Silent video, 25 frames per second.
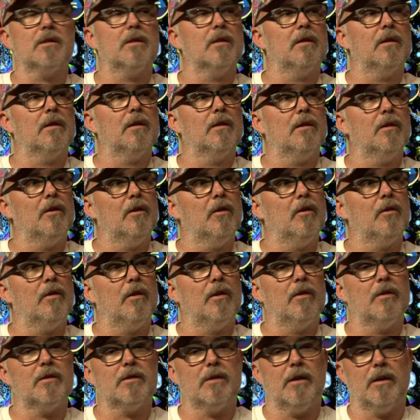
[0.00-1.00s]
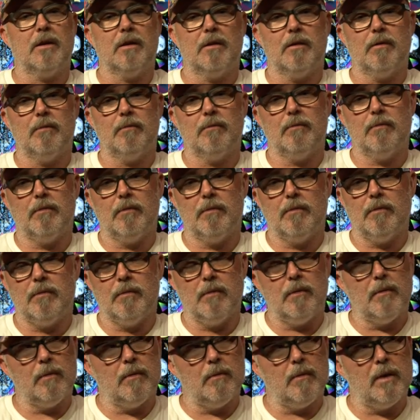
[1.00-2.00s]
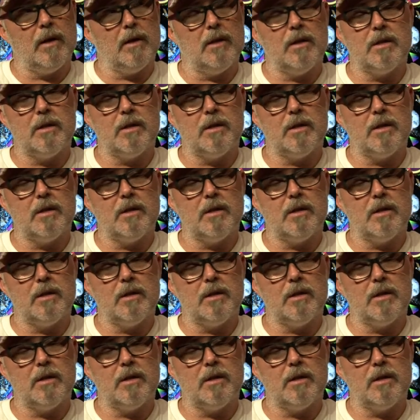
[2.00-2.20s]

and then you know then I was like made